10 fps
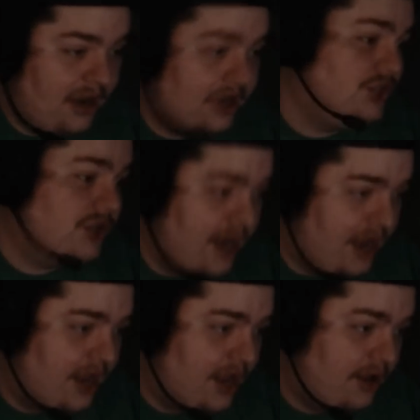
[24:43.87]
to put an extra
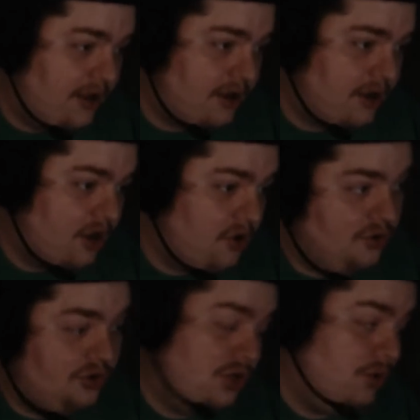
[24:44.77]
egg
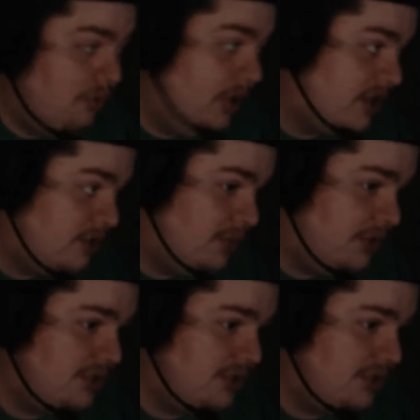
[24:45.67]
and two less